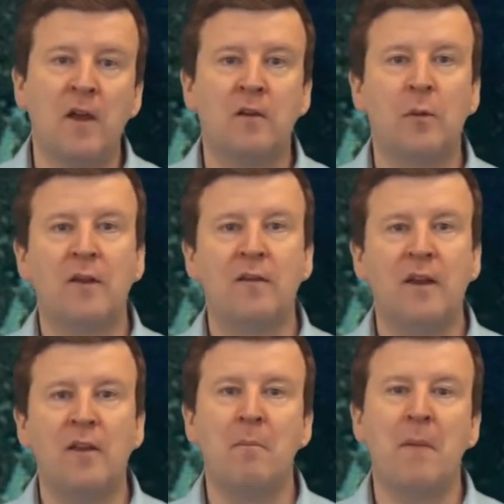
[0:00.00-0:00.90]
So we can
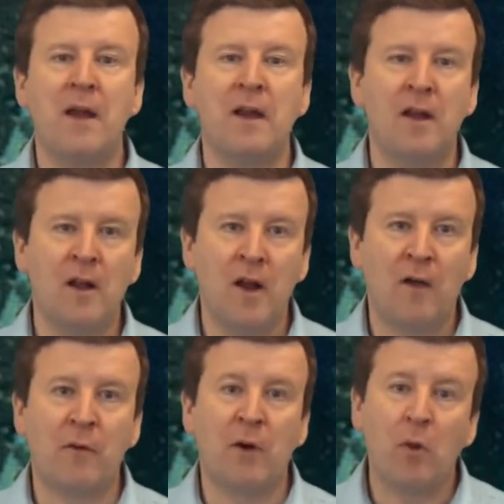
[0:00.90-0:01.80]
see that many
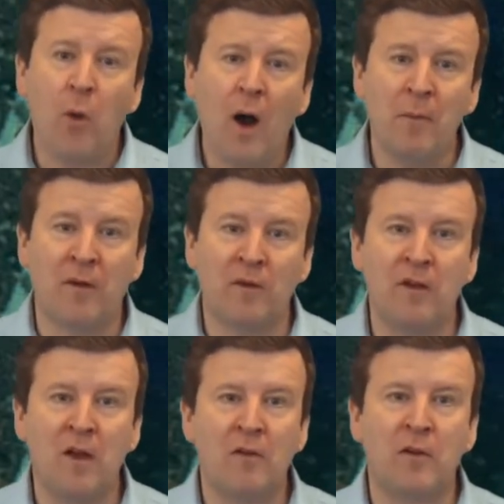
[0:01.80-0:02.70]
of the
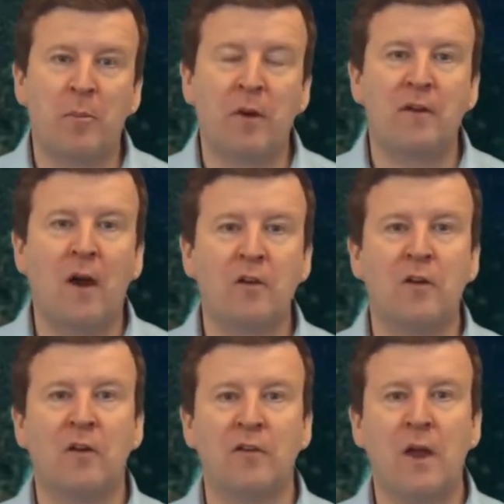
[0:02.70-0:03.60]
requirements for the
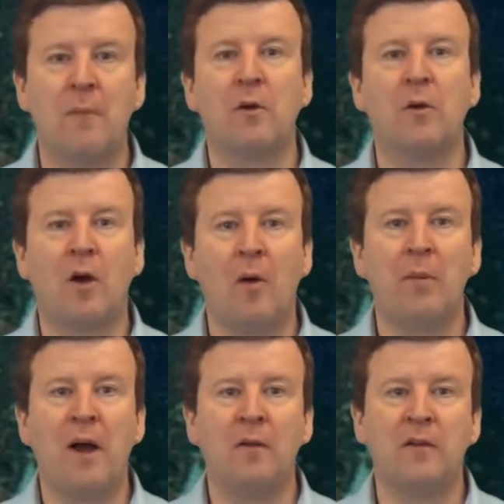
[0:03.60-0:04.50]
production of chemical
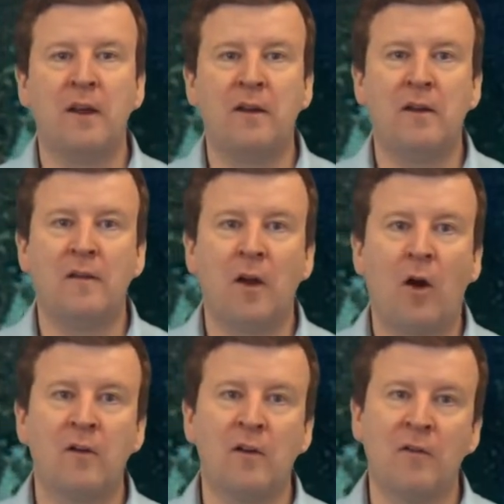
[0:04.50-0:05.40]
compounds needed in the
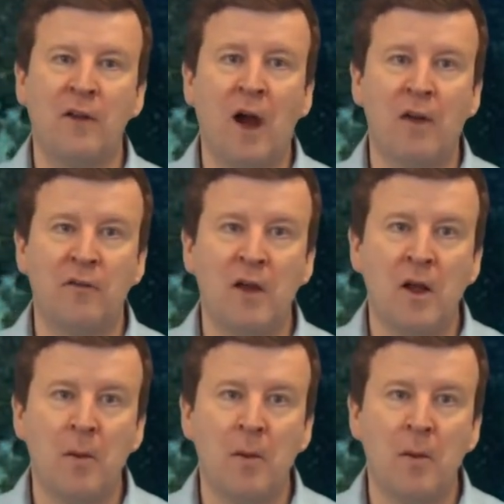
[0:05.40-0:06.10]
origin of life